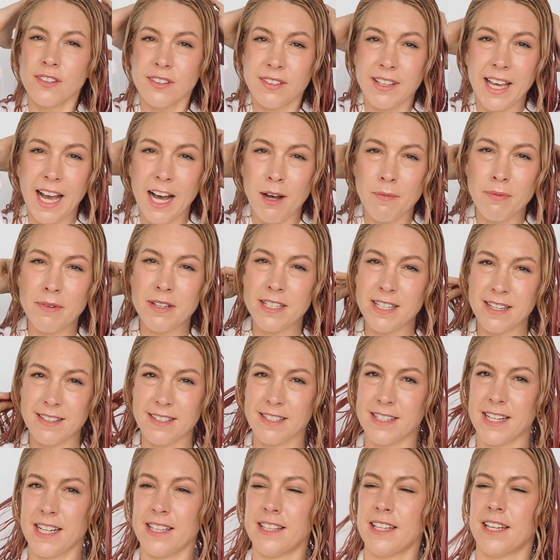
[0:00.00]
scalp
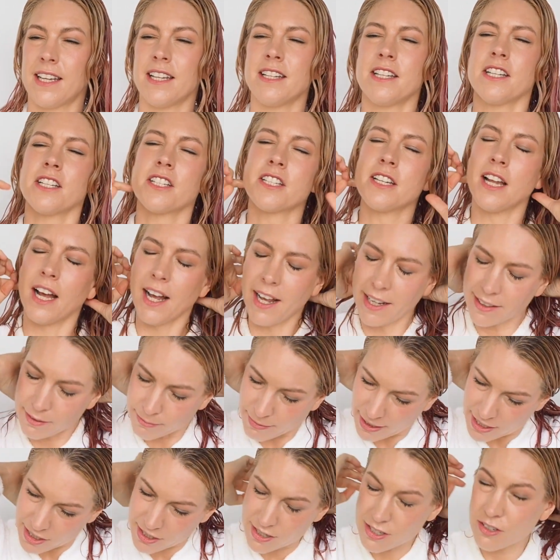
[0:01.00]
doesn't need the conditioner as
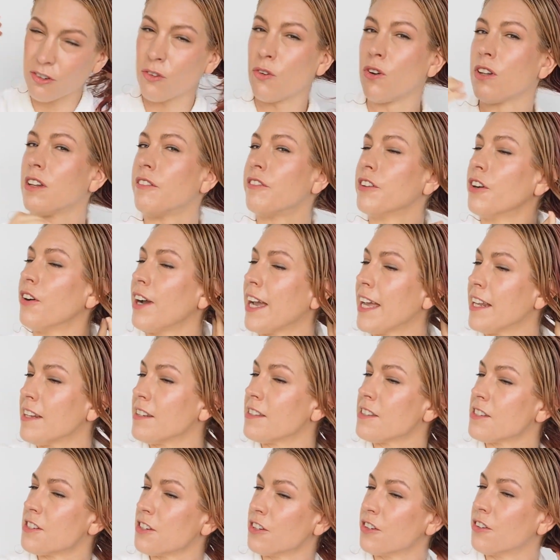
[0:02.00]
much as all of your
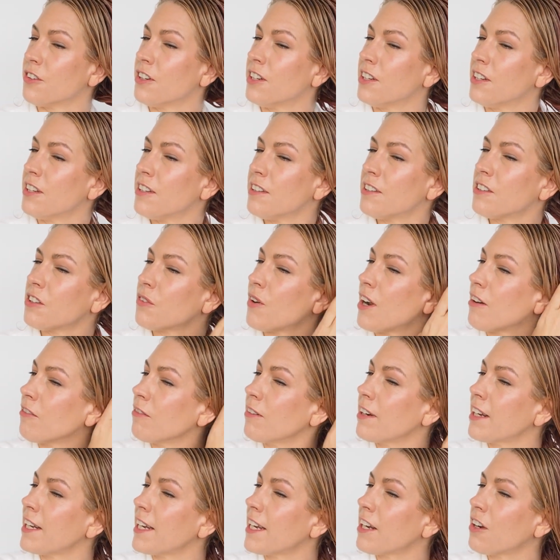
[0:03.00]
ends do. So I
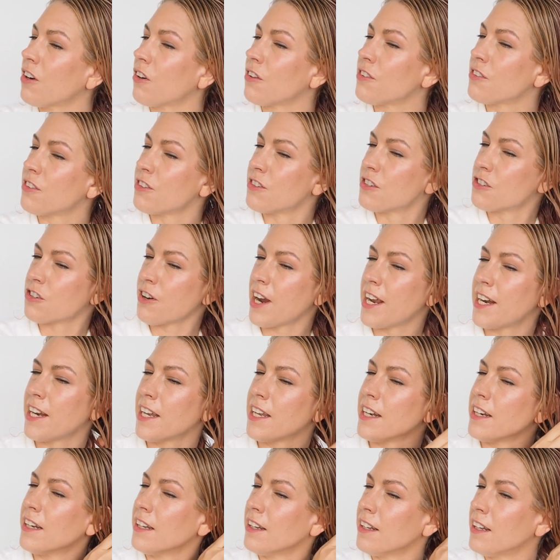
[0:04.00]
really concentrate
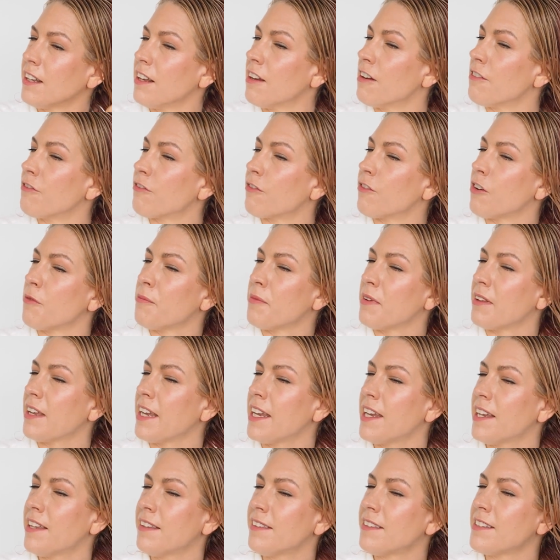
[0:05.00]
it from
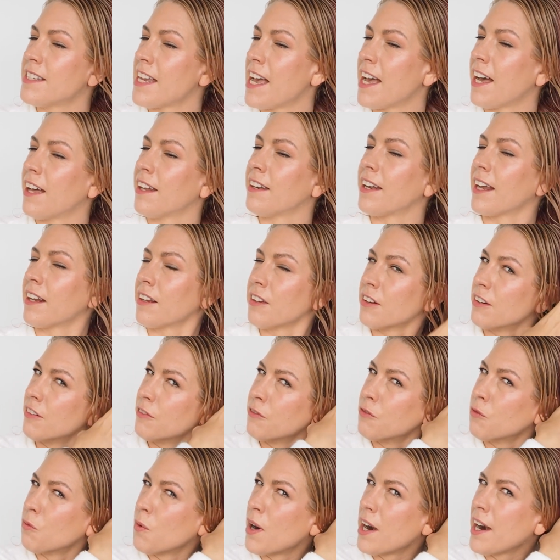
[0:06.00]
ears down, like kind
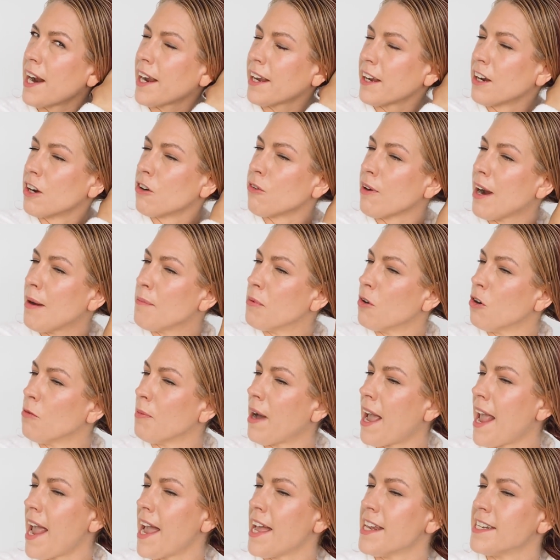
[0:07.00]
of where I can grab all
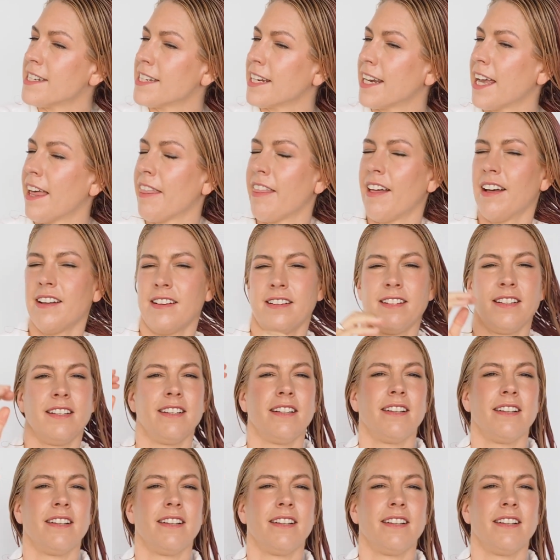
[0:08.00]
my hair together.